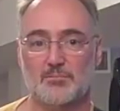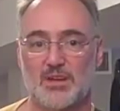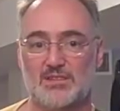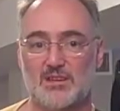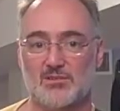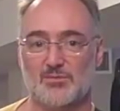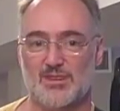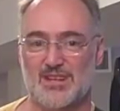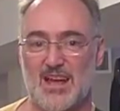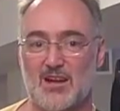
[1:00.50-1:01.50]
bass sounds
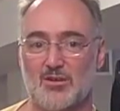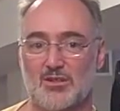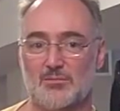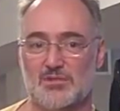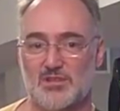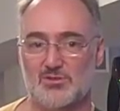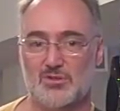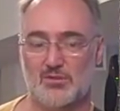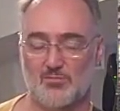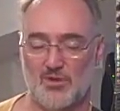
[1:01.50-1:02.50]
with the tack on them is that you
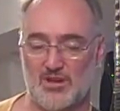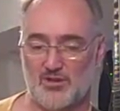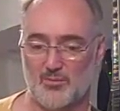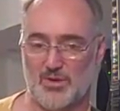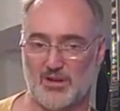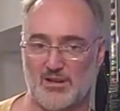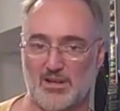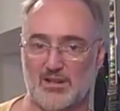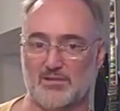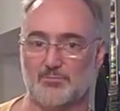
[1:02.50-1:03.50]
can rake your pick
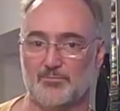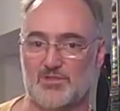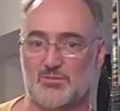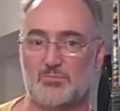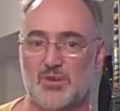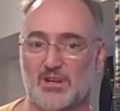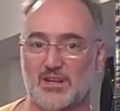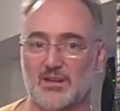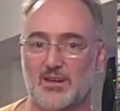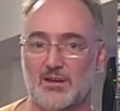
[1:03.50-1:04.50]
like a sweep
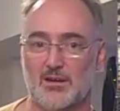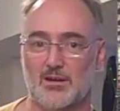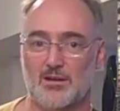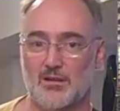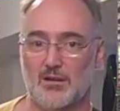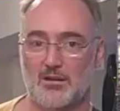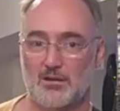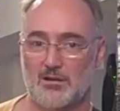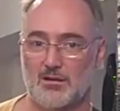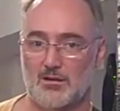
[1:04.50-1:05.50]
picking
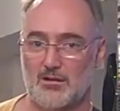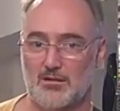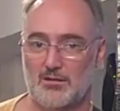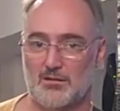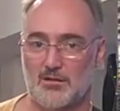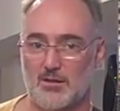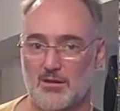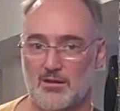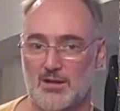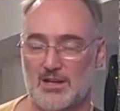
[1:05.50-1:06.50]

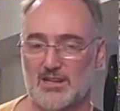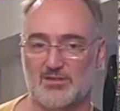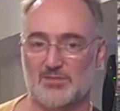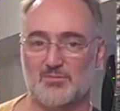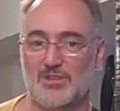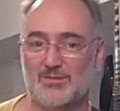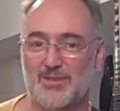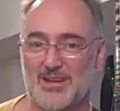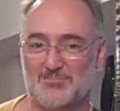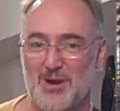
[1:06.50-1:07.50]
and get some really
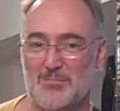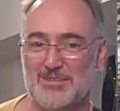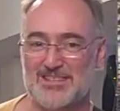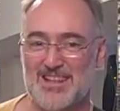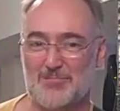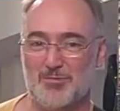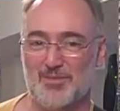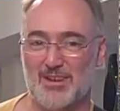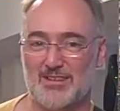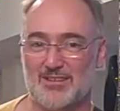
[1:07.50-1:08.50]
fast pop and slap
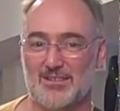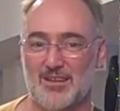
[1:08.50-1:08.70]
effect.